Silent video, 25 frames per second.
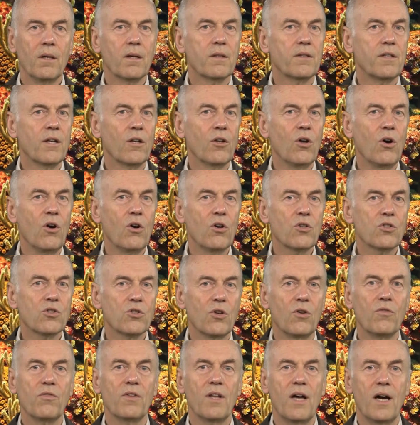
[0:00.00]
The laws
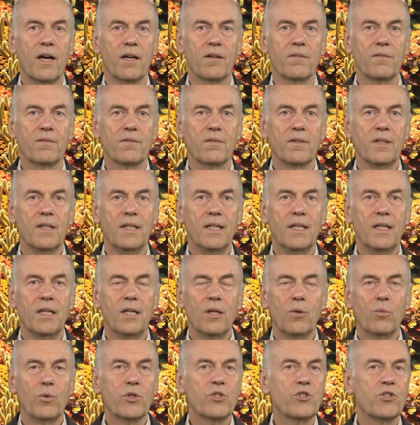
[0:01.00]
of life,
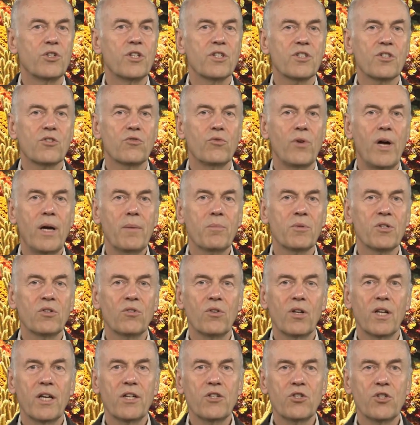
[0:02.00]
which describe the
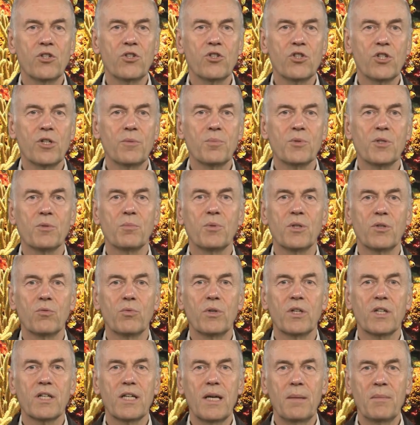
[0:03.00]
relationships
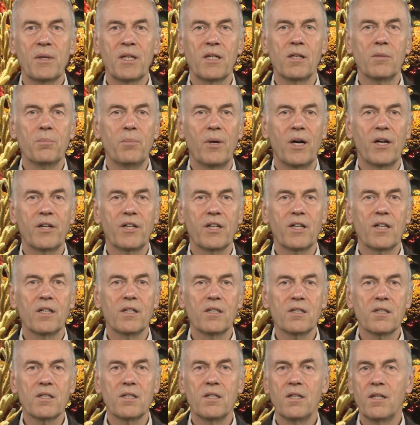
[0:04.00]
between chemical
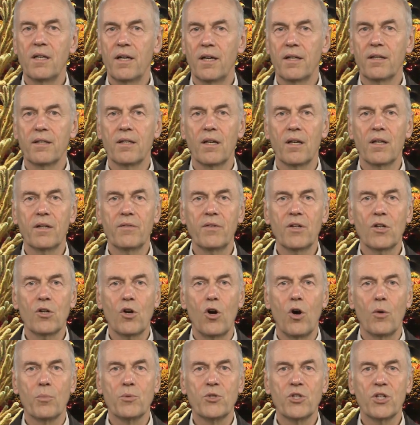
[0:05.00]
particles and the living
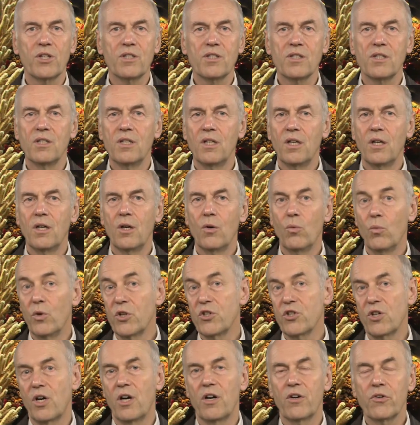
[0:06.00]
objects
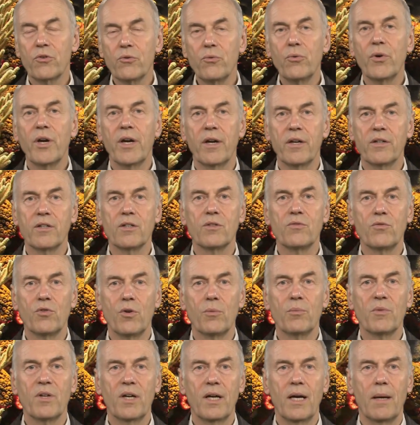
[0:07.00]
which are created
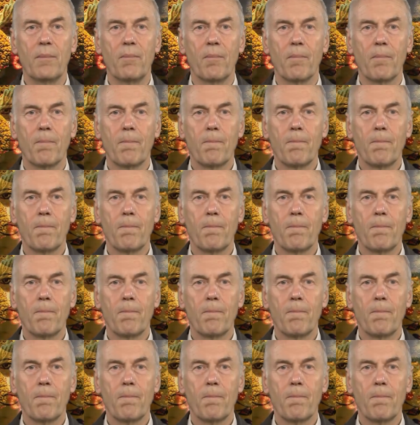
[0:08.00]
from them